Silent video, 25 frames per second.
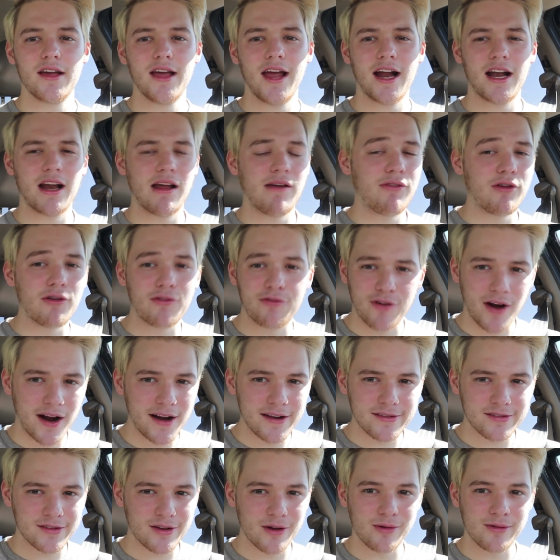And if your
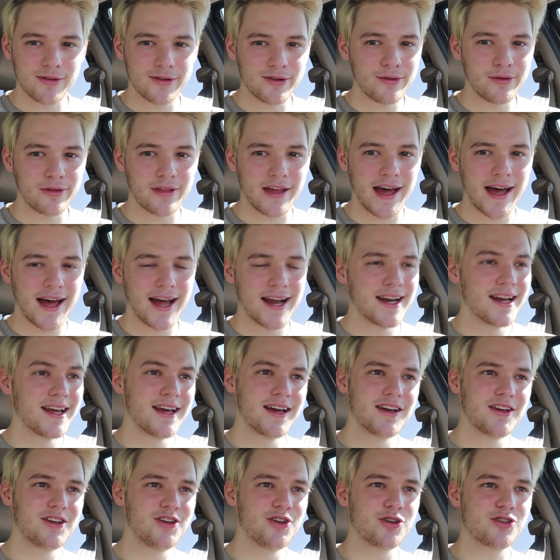friends don't do that,
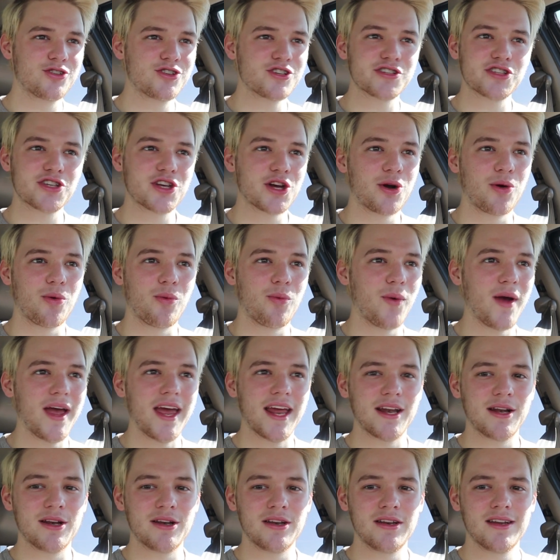you're just gonna
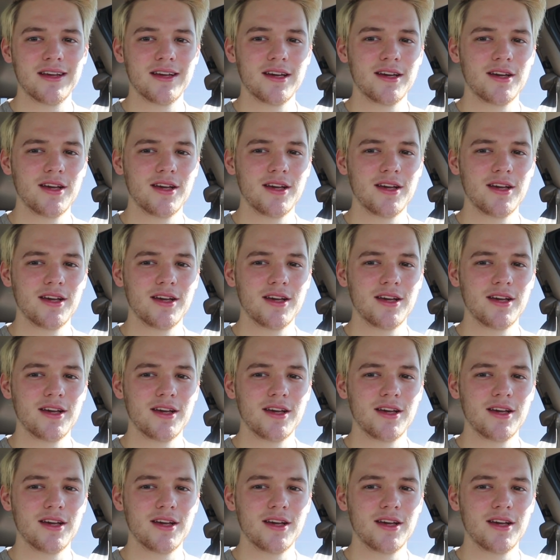win